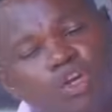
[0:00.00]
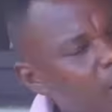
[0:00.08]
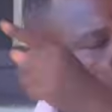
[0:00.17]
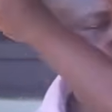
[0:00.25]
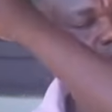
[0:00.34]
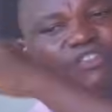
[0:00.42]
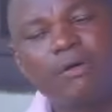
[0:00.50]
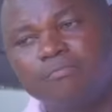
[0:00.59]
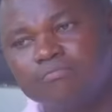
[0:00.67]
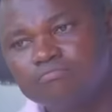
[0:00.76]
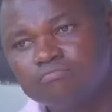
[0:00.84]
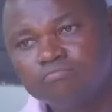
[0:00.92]
come and go to the farm.
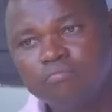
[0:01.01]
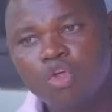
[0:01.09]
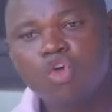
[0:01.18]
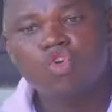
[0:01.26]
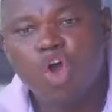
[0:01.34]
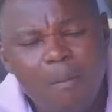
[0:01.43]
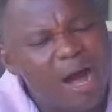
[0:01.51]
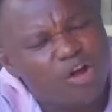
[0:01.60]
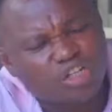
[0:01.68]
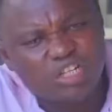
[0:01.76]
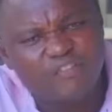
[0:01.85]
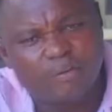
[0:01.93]
Come and
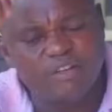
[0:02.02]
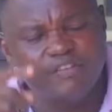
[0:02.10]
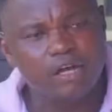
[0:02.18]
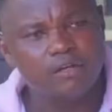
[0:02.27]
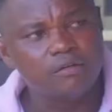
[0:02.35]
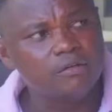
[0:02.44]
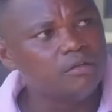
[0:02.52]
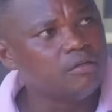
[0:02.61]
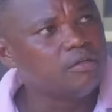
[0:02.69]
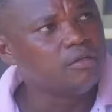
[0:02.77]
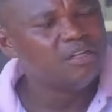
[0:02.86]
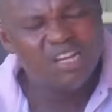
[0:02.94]
go to the farm, Livia.
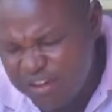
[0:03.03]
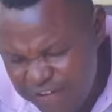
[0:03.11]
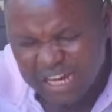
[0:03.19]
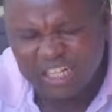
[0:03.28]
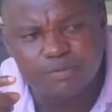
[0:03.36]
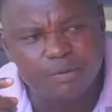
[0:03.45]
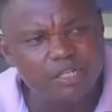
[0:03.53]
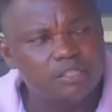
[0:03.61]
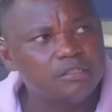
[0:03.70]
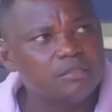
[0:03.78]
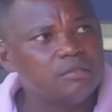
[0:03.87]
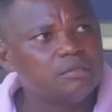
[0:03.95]
Livia, this
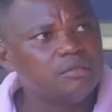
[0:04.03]
minute.